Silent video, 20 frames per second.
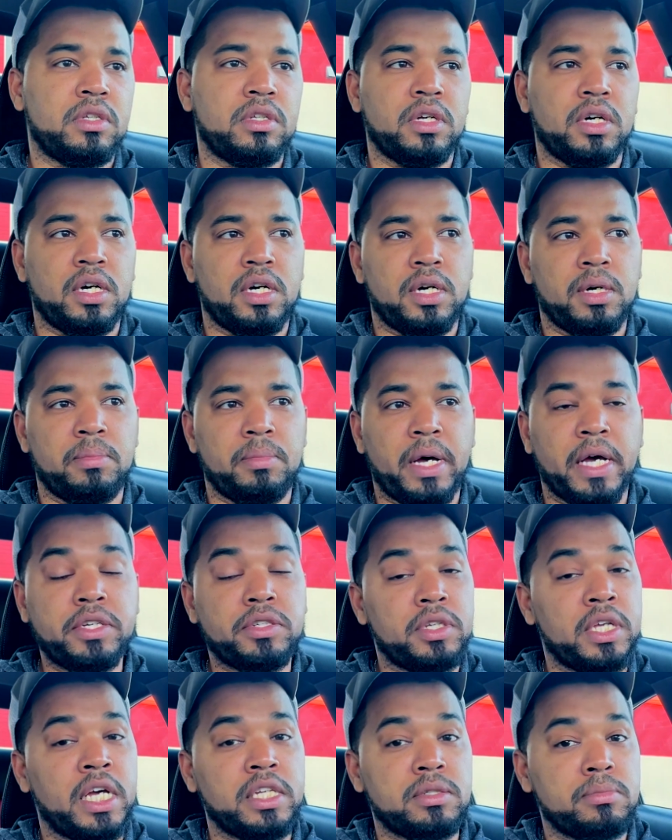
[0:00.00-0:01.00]
I
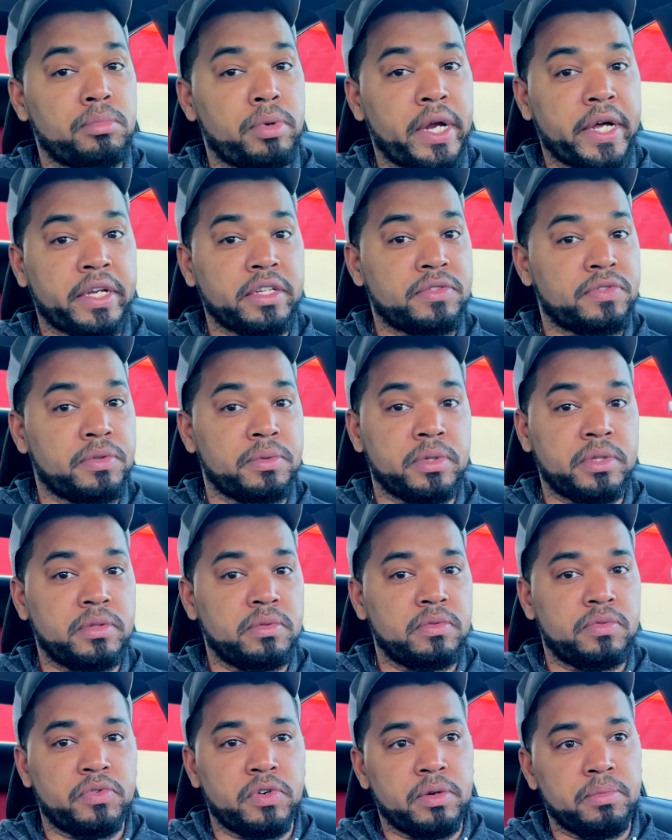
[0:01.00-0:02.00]
actually had some brackets
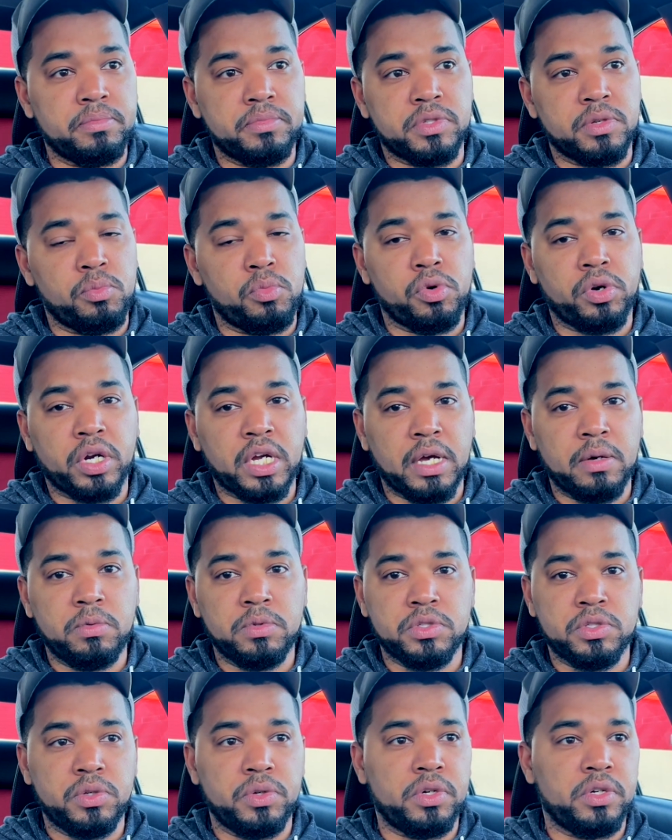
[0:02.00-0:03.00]
from some work I
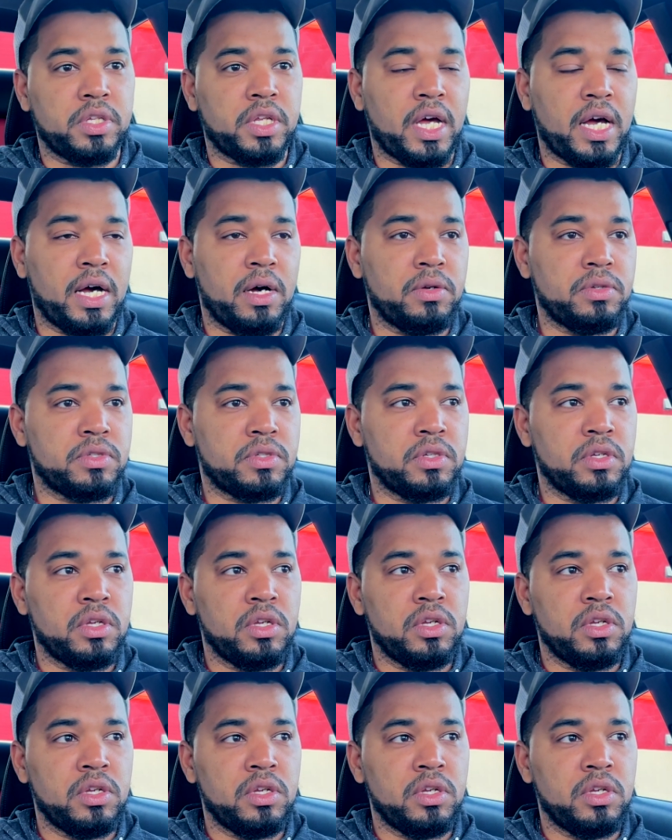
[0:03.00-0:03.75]
was doing on the house.